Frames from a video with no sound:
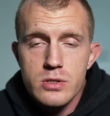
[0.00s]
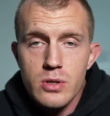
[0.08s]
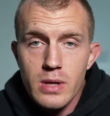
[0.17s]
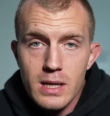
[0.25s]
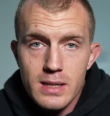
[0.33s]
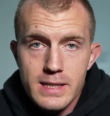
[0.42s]
So
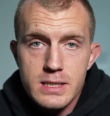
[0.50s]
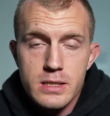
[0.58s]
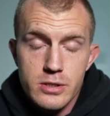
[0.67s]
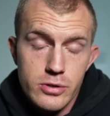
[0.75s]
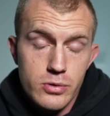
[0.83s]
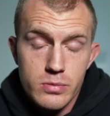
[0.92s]
that leads
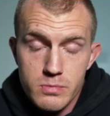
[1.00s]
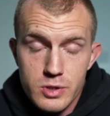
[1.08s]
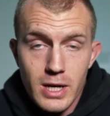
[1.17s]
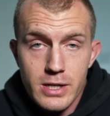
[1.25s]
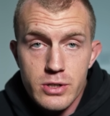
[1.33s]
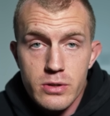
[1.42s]
into
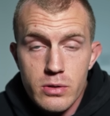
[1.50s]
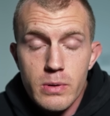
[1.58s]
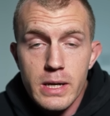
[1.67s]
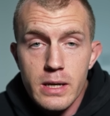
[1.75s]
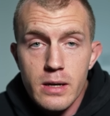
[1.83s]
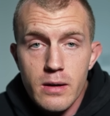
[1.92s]
section
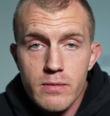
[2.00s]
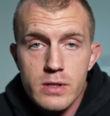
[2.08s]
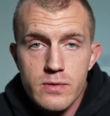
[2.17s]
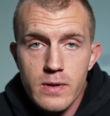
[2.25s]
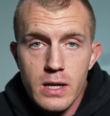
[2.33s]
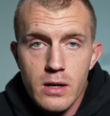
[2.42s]
3 of
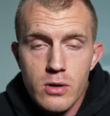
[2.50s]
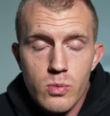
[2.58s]
this video.